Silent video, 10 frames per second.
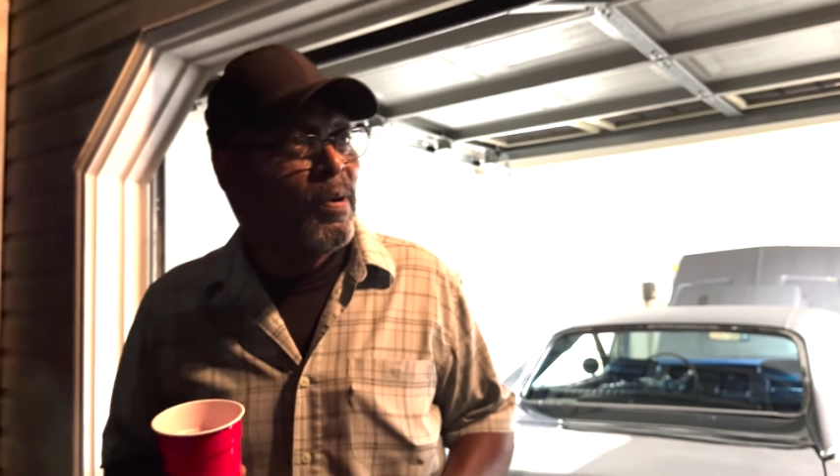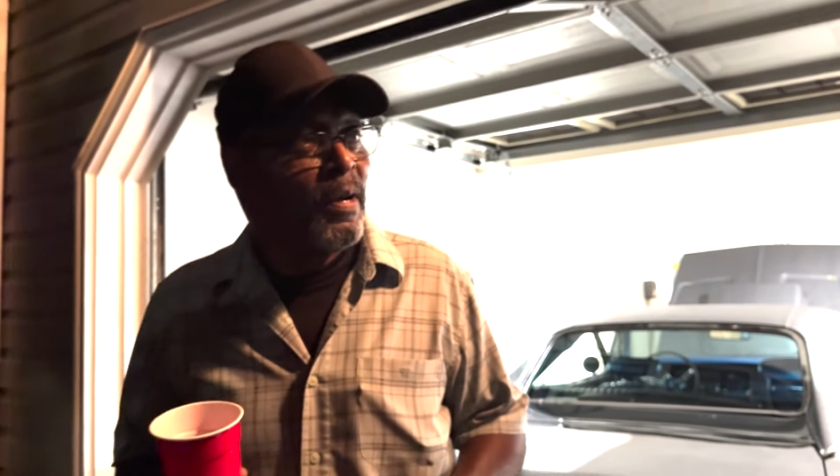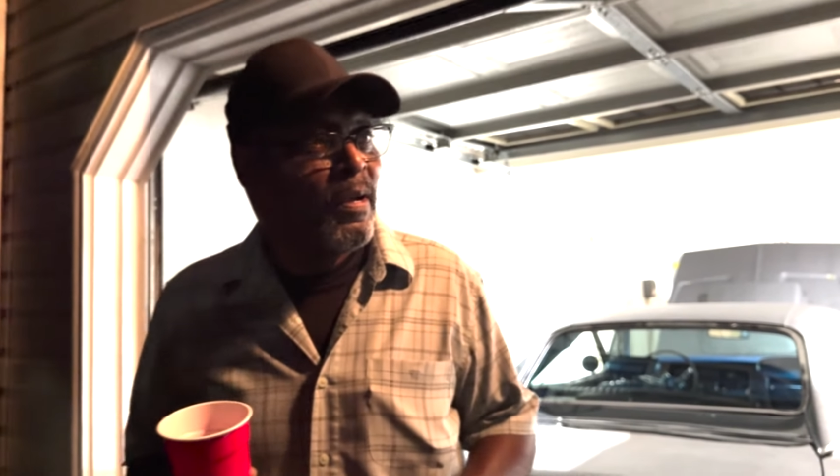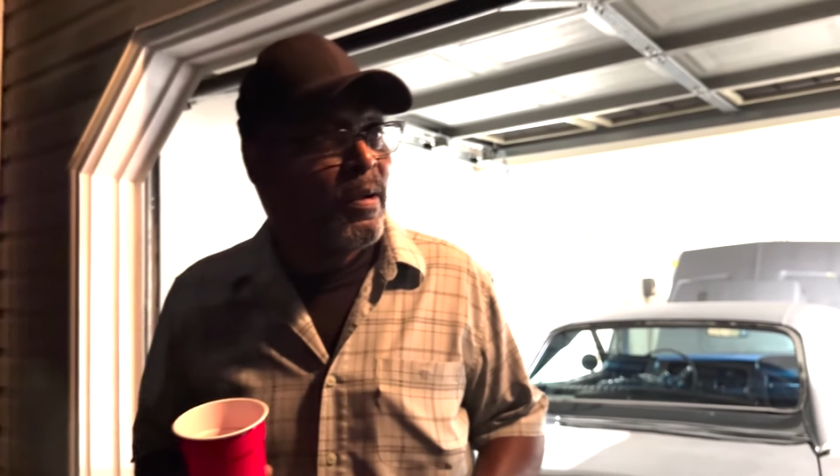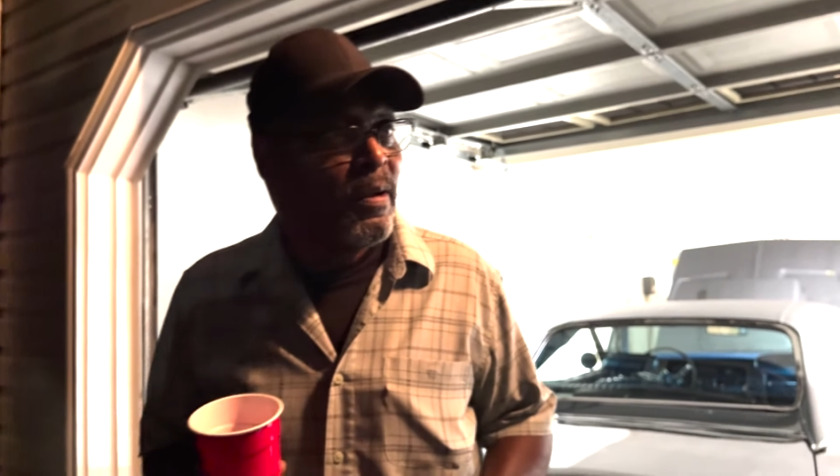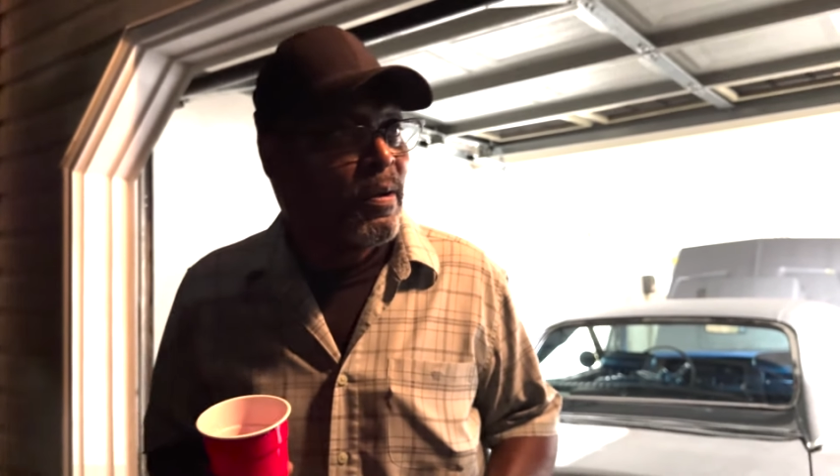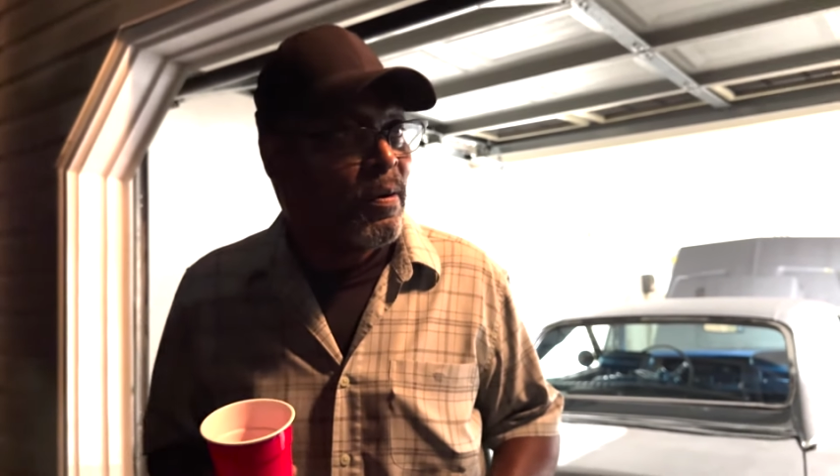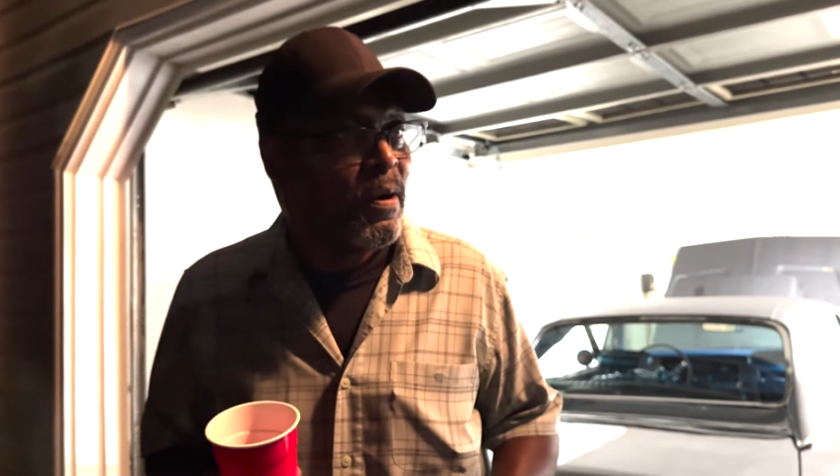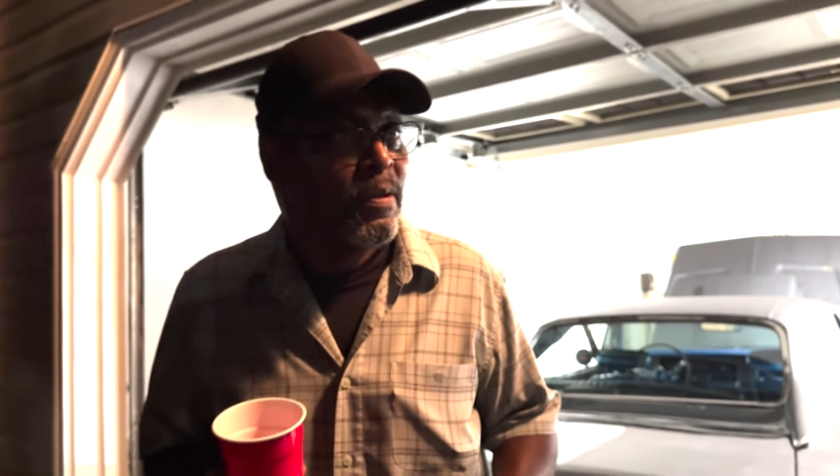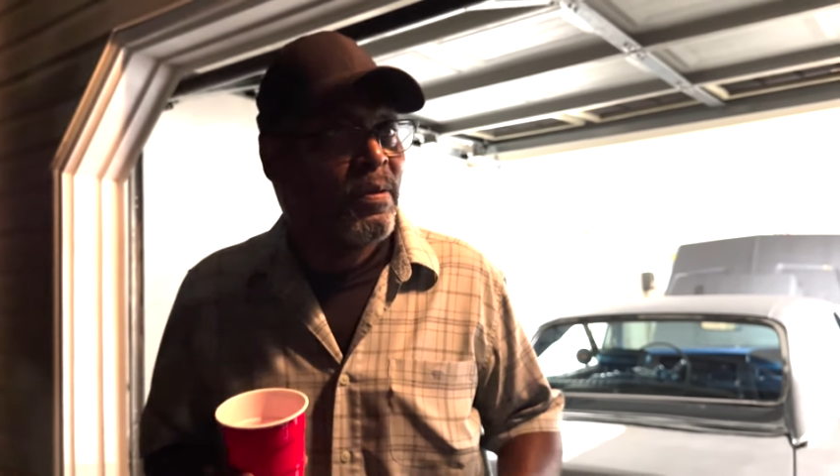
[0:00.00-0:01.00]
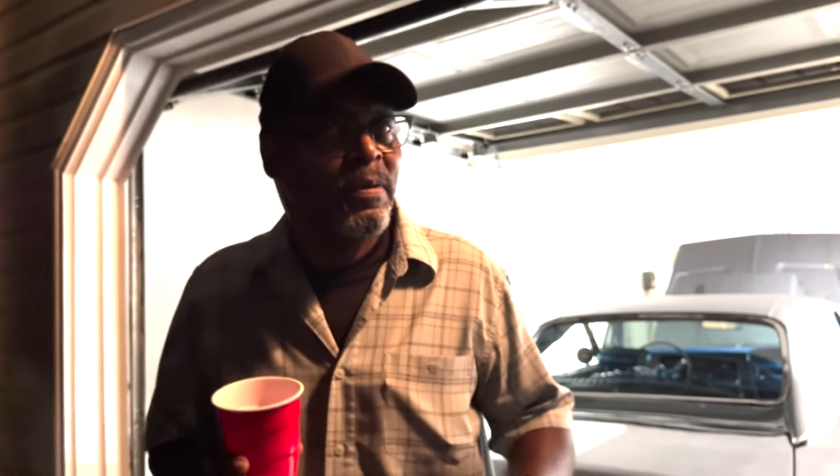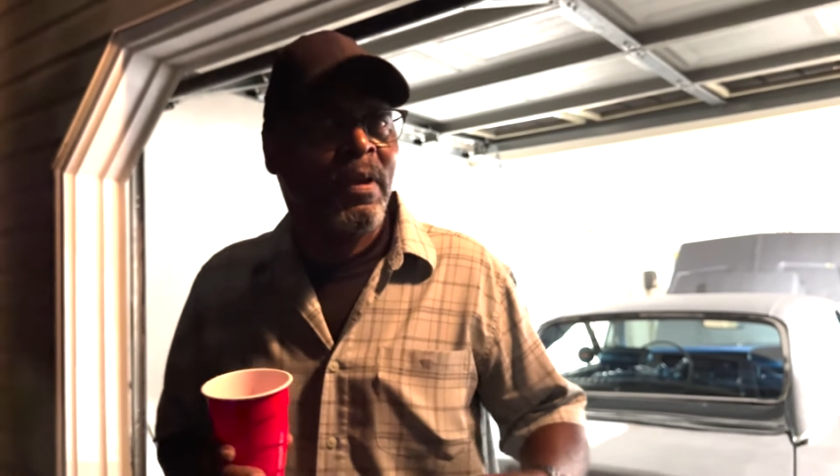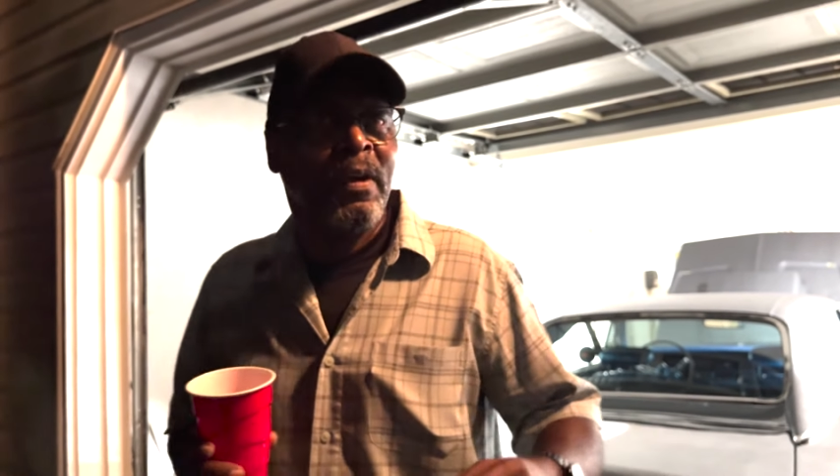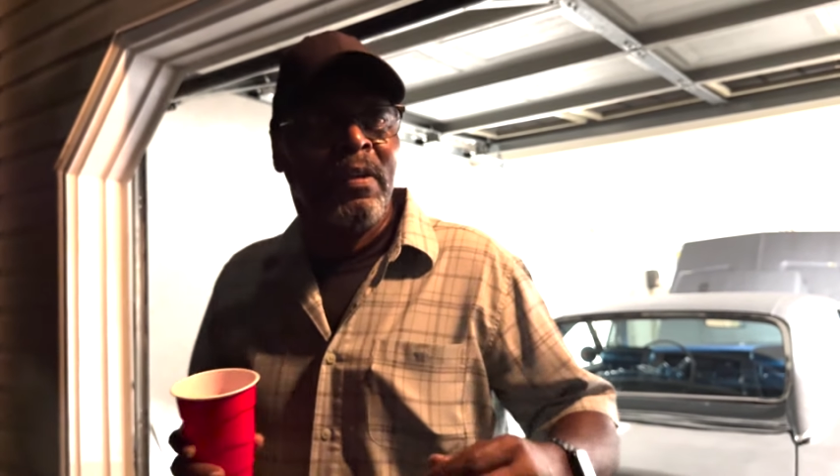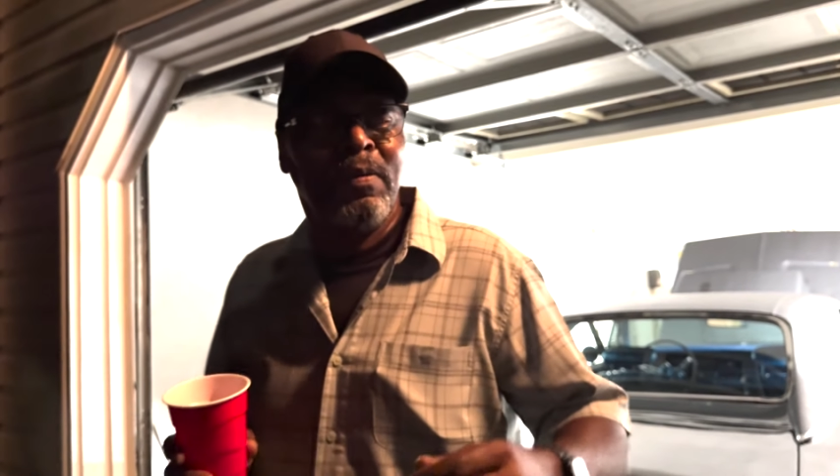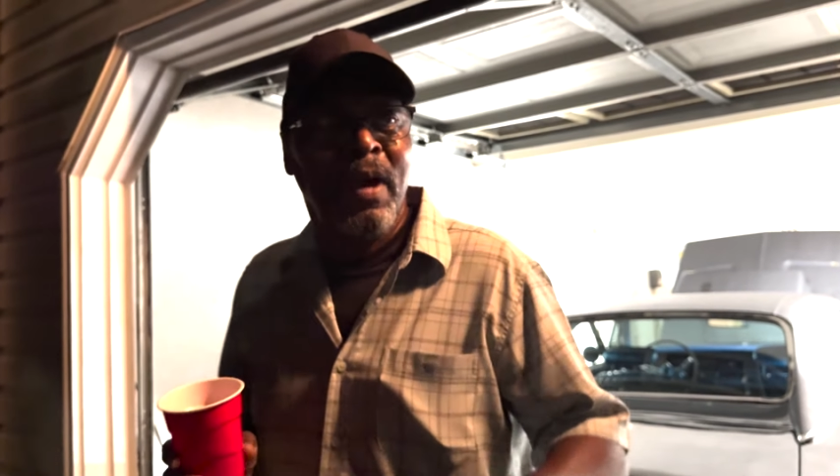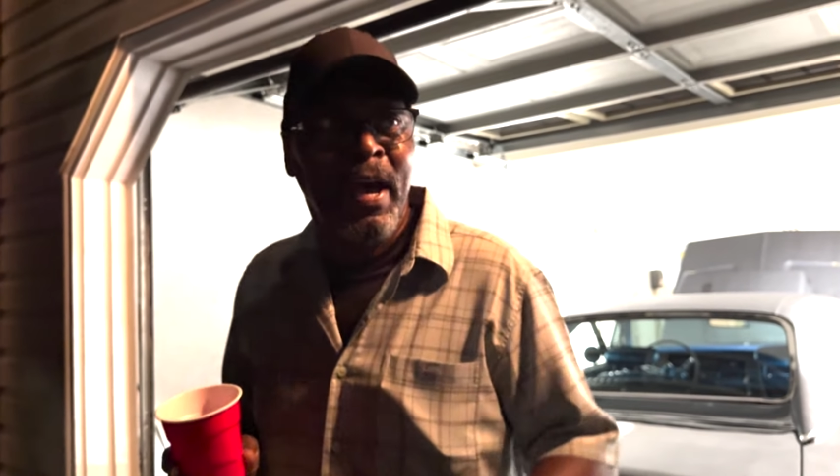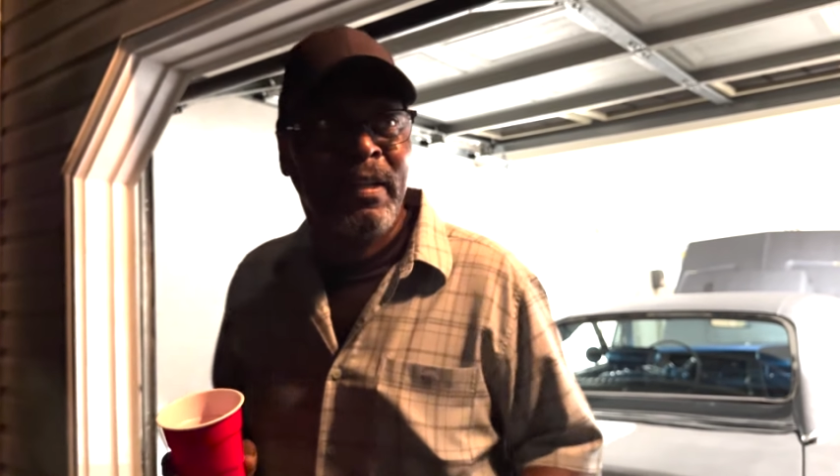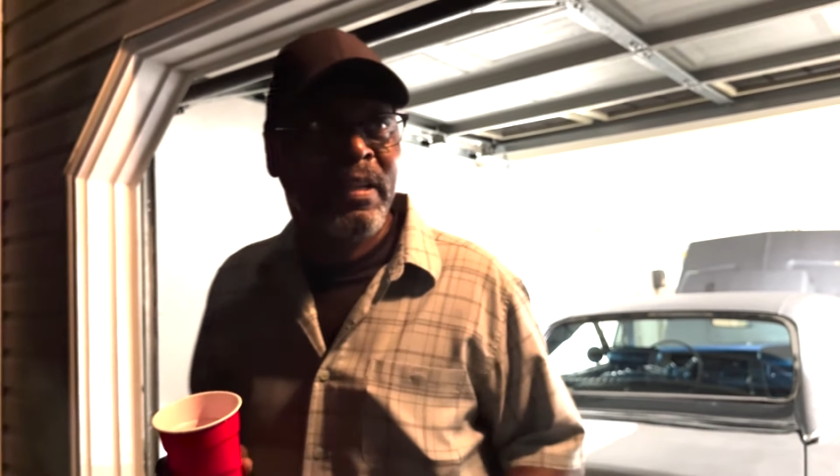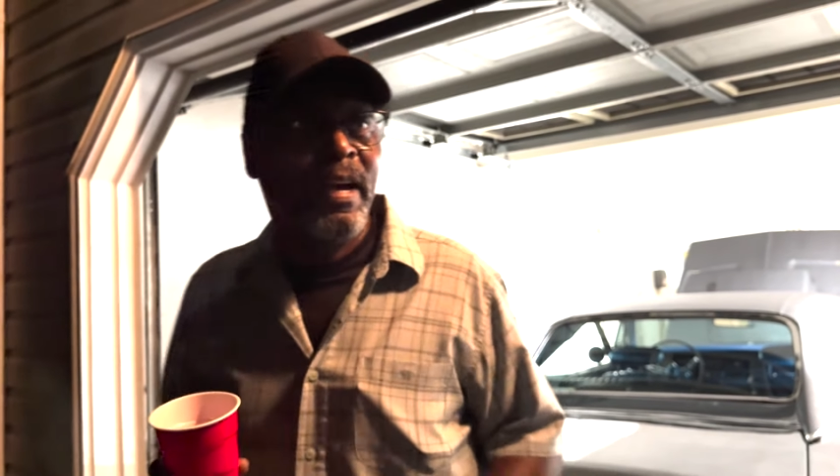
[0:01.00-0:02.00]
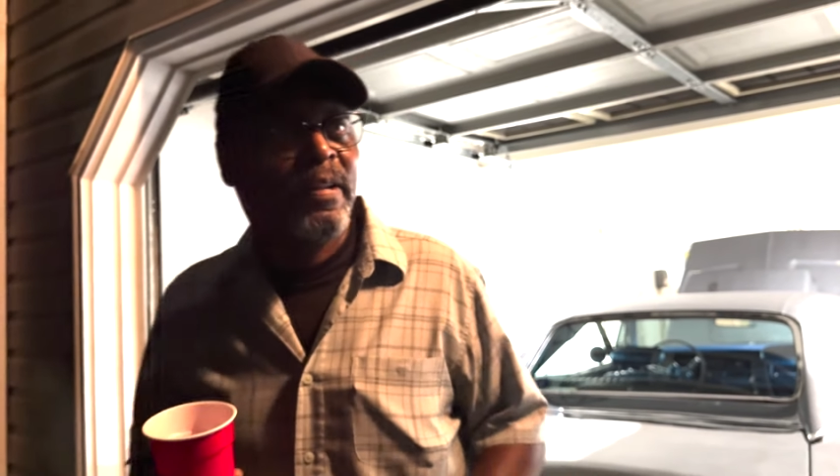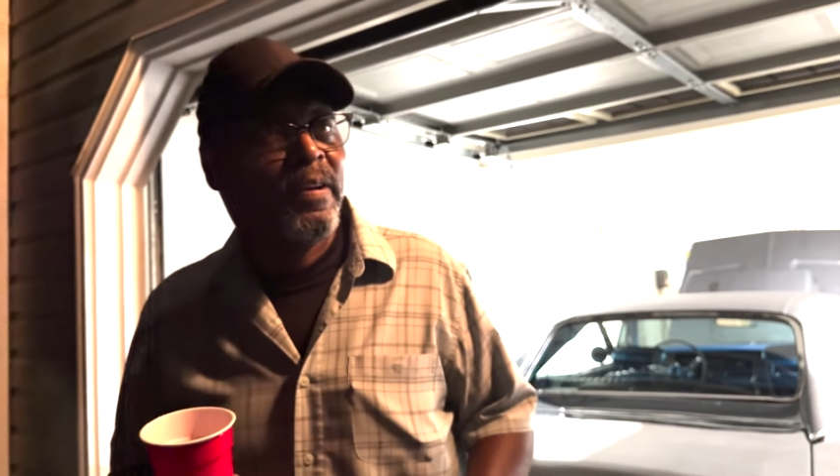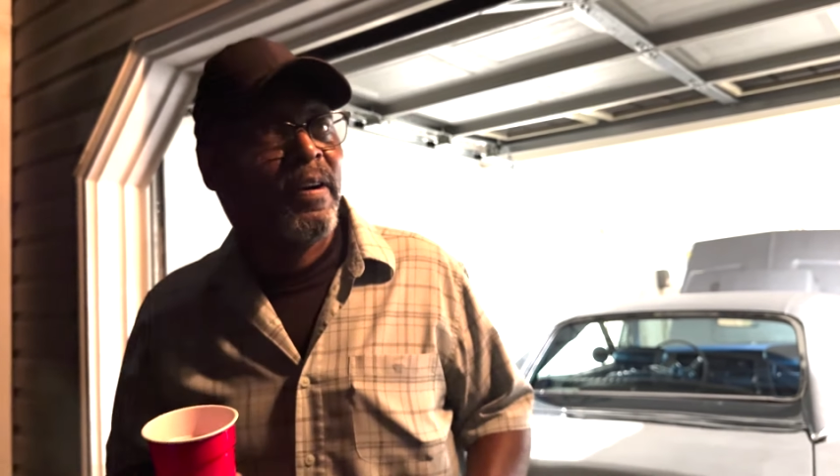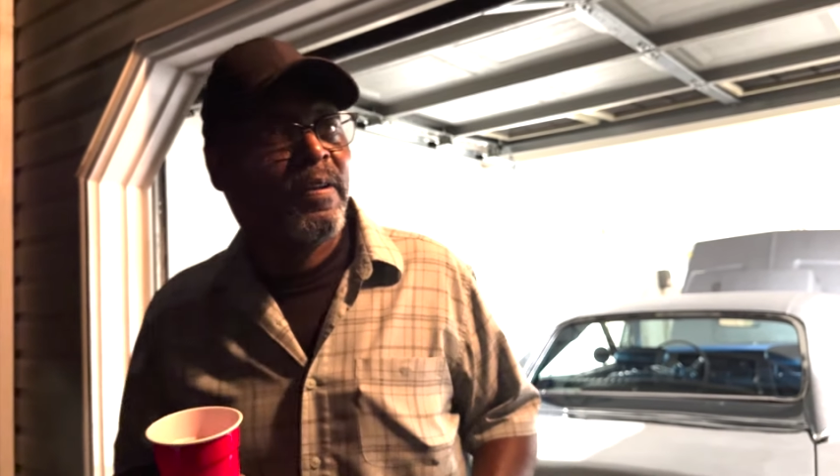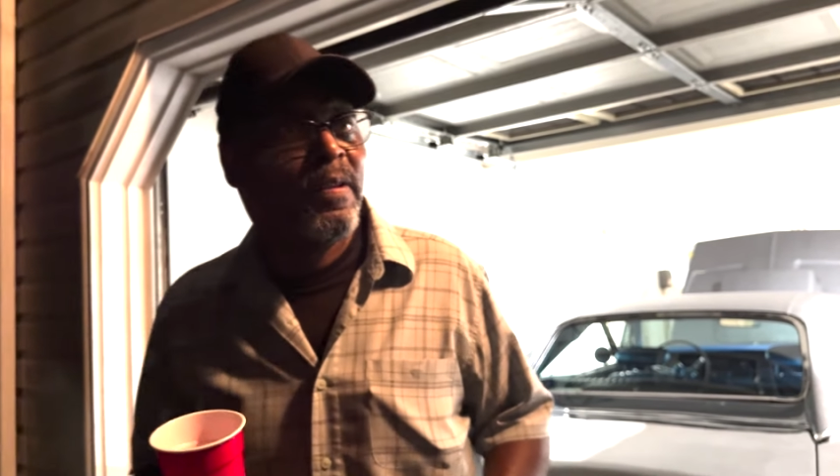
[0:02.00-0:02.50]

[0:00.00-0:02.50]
that you hijacked the.